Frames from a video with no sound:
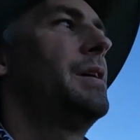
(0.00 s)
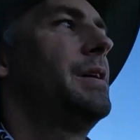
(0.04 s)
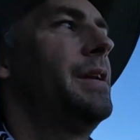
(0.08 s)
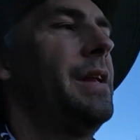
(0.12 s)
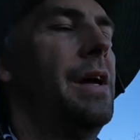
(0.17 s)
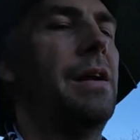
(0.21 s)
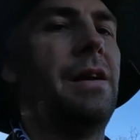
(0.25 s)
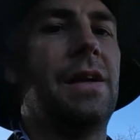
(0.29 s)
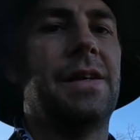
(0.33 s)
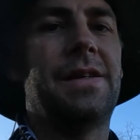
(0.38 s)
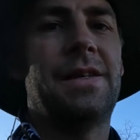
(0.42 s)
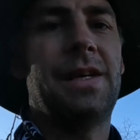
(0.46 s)

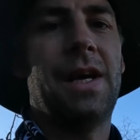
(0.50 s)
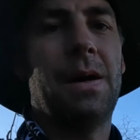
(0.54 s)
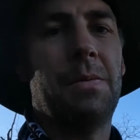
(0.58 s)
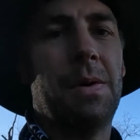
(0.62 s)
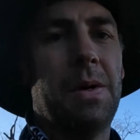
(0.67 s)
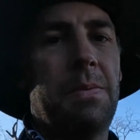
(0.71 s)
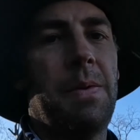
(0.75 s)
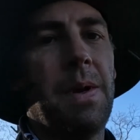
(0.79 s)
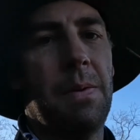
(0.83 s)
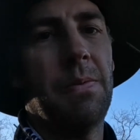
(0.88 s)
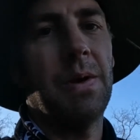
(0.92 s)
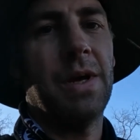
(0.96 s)
Now let's see how
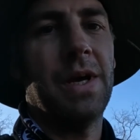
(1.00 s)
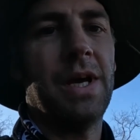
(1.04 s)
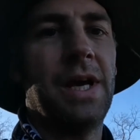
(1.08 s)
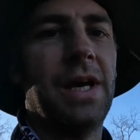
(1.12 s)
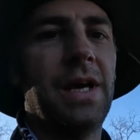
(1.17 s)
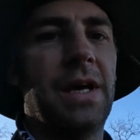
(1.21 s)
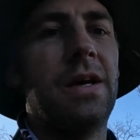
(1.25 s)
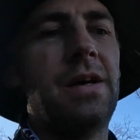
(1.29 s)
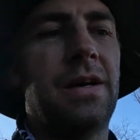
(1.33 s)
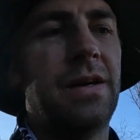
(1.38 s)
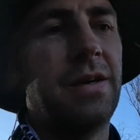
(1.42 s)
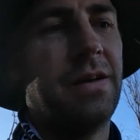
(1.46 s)
many people are
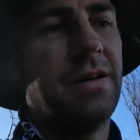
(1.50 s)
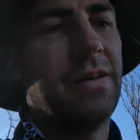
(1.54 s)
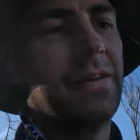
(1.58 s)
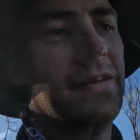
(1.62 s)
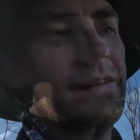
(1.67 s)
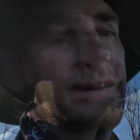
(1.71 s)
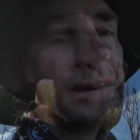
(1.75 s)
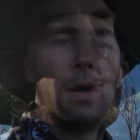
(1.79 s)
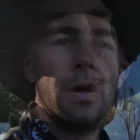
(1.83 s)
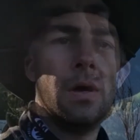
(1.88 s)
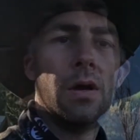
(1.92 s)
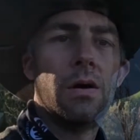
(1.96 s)
here.
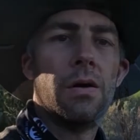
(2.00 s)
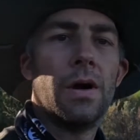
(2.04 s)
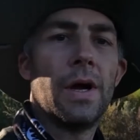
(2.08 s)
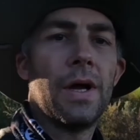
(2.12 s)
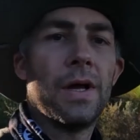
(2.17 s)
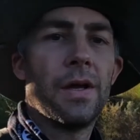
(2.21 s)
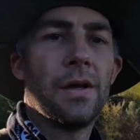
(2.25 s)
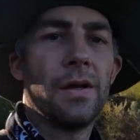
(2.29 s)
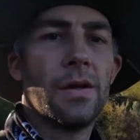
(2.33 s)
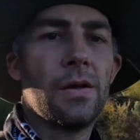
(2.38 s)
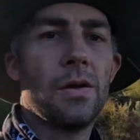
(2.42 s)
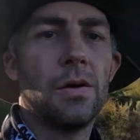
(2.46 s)
Alright,
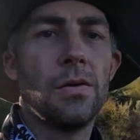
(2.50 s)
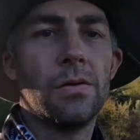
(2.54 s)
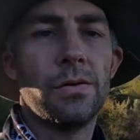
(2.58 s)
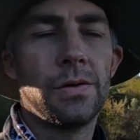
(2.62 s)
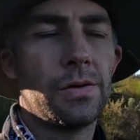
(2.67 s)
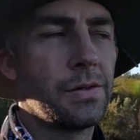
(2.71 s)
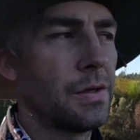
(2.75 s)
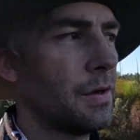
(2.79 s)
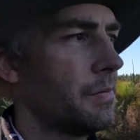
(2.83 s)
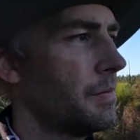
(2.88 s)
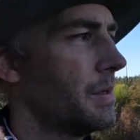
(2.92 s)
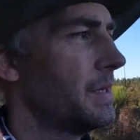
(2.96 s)
cool.
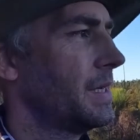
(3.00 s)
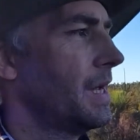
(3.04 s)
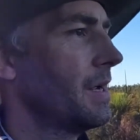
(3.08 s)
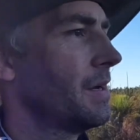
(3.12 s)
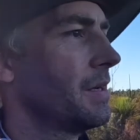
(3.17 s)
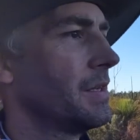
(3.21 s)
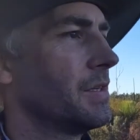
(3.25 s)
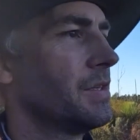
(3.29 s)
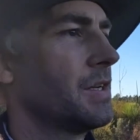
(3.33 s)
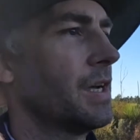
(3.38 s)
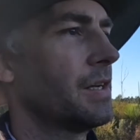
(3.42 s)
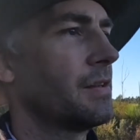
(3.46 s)
So I've been down
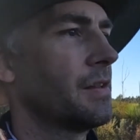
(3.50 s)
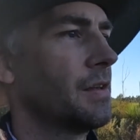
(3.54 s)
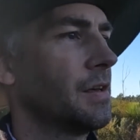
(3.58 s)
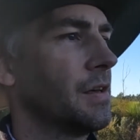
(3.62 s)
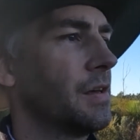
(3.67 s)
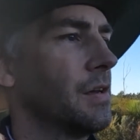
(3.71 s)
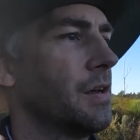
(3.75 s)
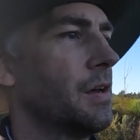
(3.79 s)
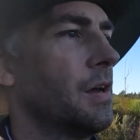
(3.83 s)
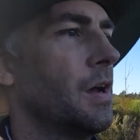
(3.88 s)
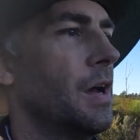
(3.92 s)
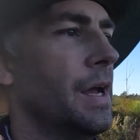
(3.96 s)
and checked
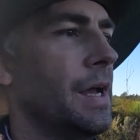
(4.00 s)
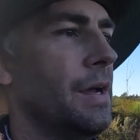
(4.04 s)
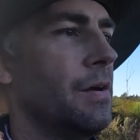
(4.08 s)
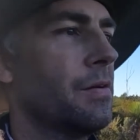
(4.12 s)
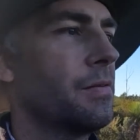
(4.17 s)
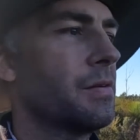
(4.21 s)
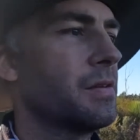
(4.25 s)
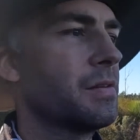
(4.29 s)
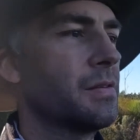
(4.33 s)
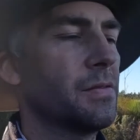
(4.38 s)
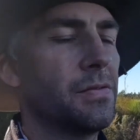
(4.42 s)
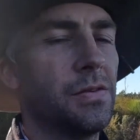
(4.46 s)
the hut
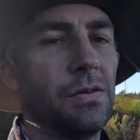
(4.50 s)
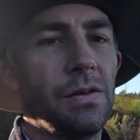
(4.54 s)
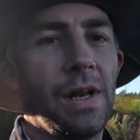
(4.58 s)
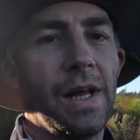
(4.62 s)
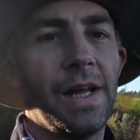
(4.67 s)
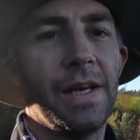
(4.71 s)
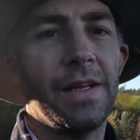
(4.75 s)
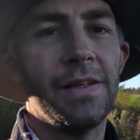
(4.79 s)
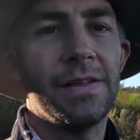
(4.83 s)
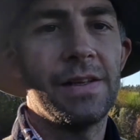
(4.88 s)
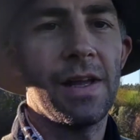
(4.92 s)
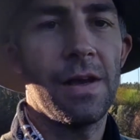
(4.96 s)
out. There's a few
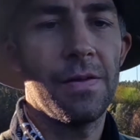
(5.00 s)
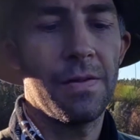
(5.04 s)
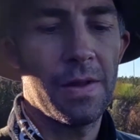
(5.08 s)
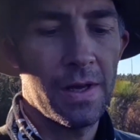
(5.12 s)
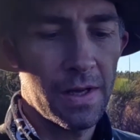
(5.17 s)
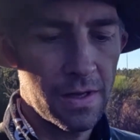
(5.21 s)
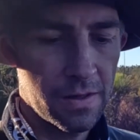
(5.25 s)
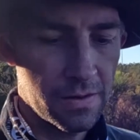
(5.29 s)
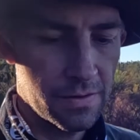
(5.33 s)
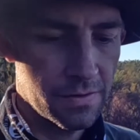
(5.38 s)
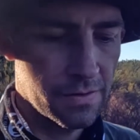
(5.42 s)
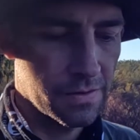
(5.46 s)
ladies down
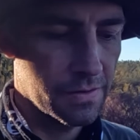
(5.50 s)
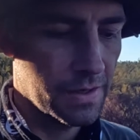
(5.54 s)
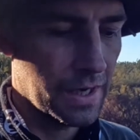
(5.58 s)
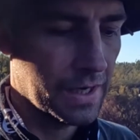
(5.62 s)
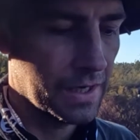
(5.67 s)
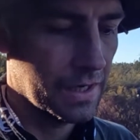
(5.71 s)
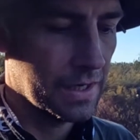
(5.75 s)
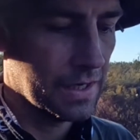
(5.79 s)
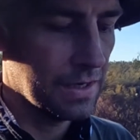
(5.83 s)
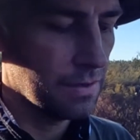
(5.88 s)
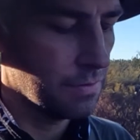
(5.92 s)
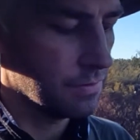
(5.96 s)
there just
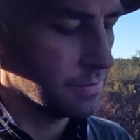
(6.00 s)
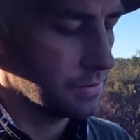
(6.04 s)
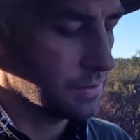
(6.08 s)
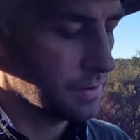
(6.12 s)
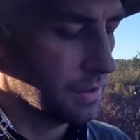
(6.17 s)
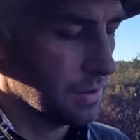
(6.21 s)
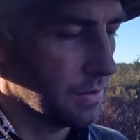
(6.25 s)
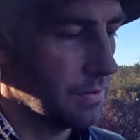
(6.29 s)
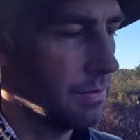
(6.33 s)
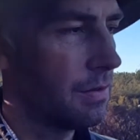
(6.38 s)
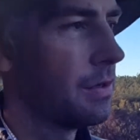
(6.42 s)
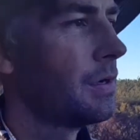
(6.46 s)
hanging out.
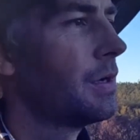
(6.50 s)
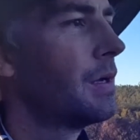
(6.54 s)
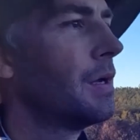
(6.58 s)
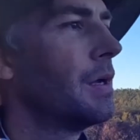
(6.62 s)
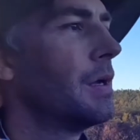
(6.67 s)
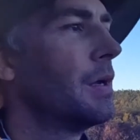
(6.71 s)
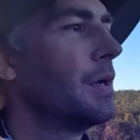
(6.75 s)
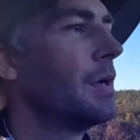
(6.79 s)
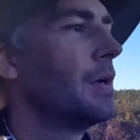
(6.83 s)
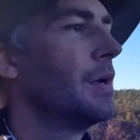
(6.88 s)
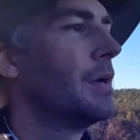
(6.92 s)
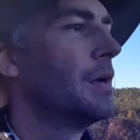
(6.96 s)
So
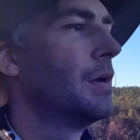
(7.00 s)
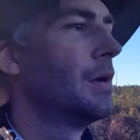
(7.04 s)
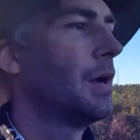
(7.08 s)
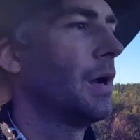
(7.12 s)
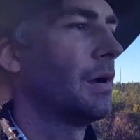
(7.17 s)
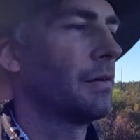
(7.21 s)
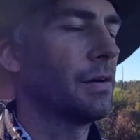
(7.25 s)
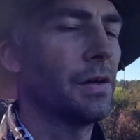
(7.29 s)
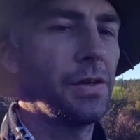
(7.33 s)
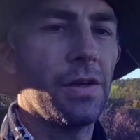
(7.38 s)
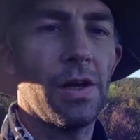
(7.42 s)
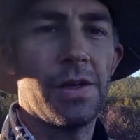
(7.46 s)

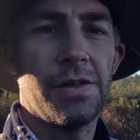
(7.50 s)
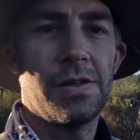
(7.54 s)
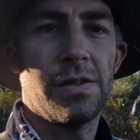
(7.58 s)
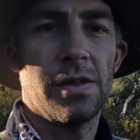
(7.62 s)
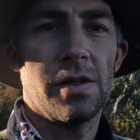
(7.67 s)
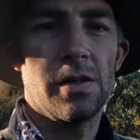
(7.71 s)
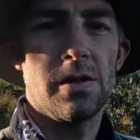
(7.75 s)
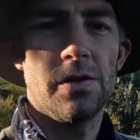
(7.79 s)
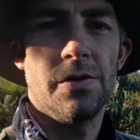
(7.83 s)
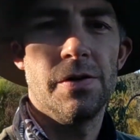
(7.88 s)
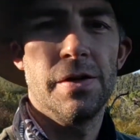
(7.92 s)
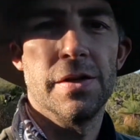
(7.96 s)
I've got a nice
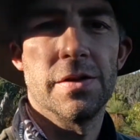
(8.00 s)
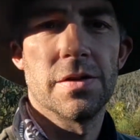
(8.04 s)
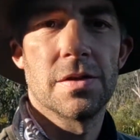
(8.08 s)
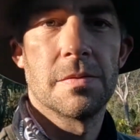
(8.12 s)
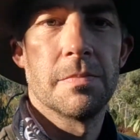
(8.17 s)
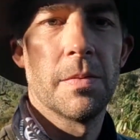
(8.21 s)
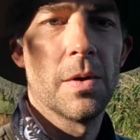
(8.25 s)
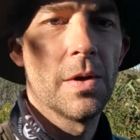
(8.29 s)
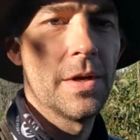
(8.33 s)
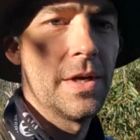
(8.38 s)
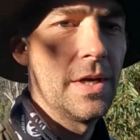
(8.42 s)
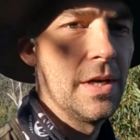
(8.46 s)
secluded
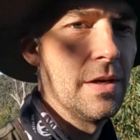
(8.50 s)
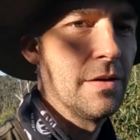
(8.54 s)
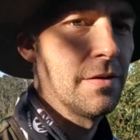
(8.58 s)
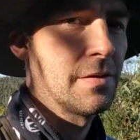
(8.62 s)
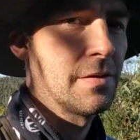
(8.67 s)
spot here.